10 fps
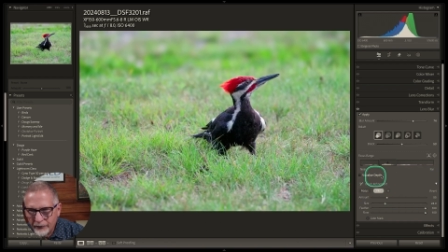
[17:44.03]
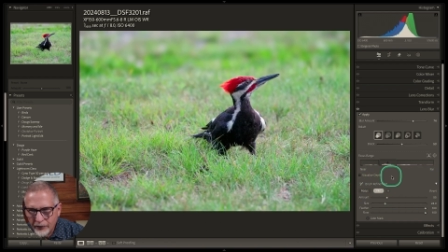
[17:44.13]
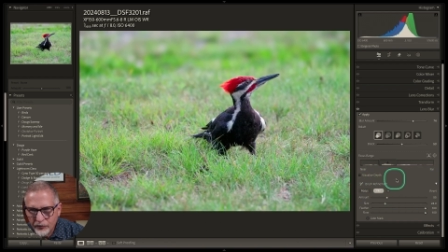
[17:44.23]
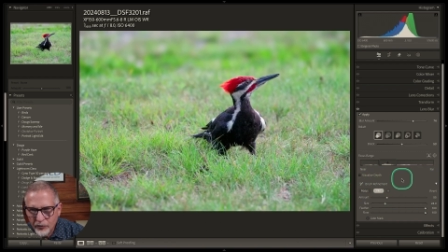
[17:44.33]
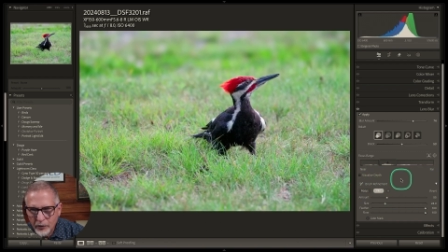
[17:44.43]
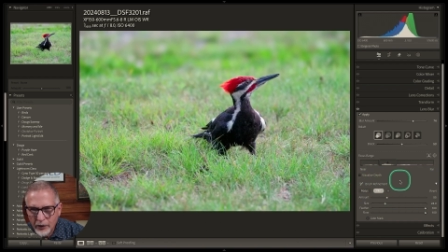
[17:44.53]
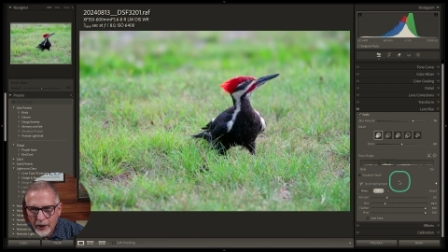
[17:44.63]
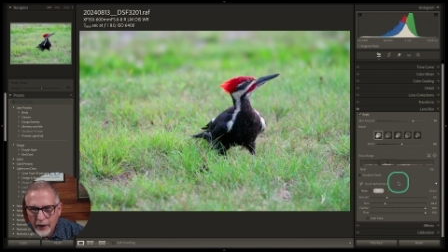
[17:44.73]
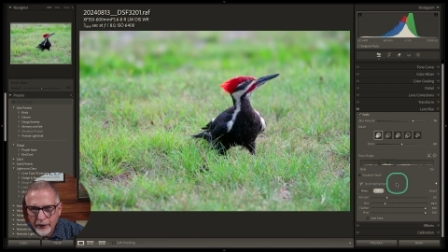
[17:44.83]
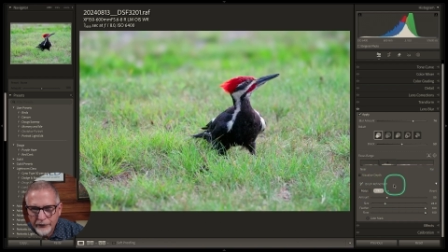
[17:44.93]
the
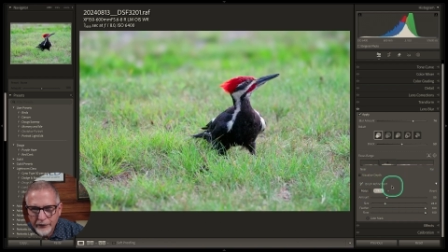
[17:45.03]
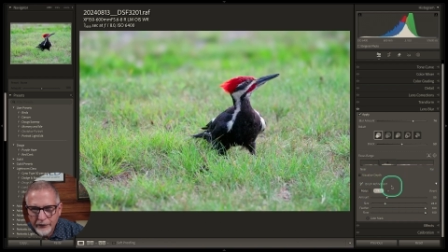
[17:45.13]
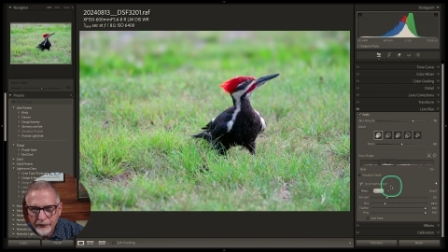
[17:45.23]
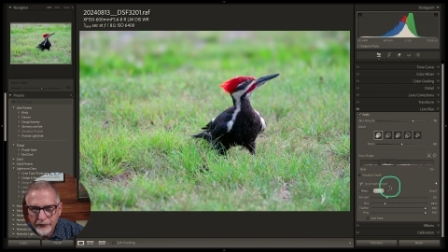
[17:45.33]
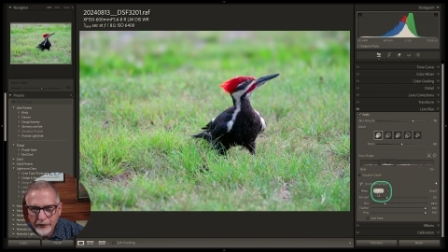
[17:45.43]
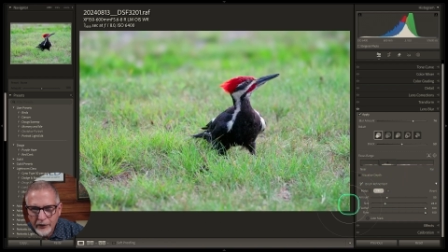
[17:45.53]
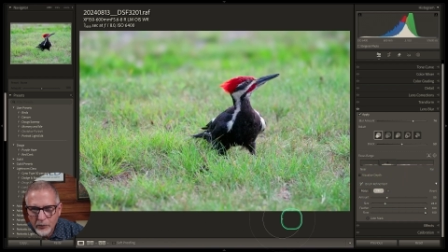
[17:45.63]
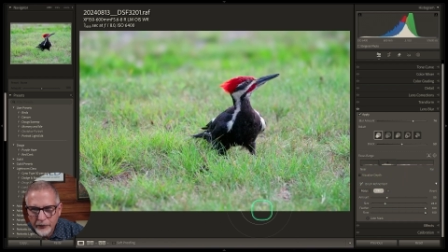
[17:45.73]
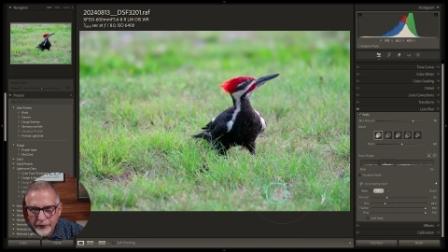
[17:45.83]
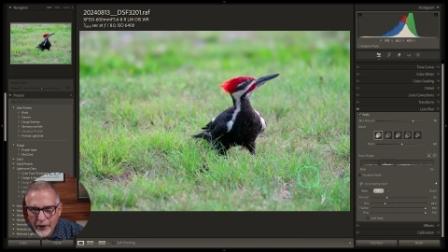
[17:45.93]
visualize and see
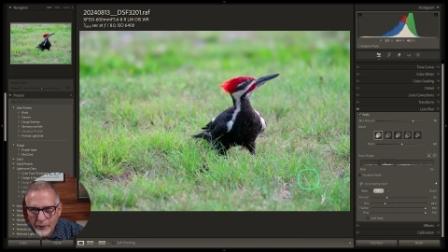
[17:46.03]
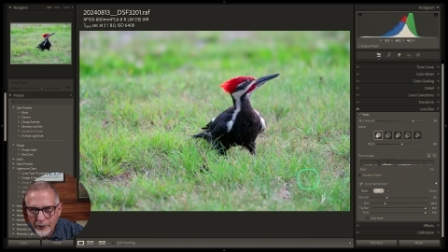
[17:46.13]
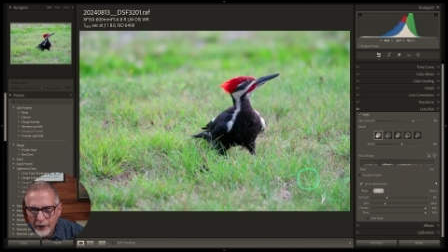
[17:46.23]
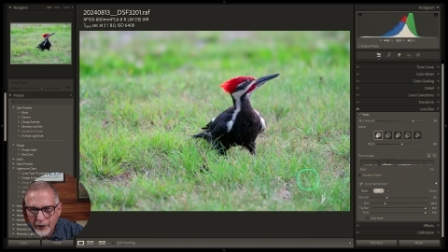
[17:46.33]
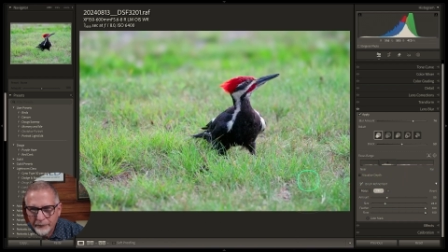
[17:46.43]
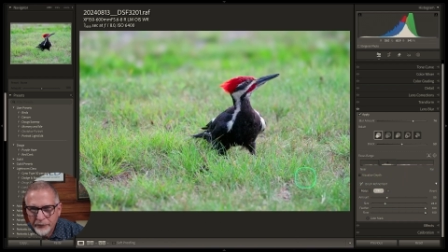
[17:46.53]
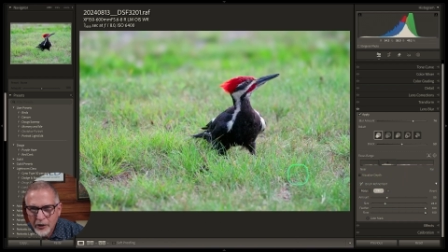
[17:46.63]
what's happening.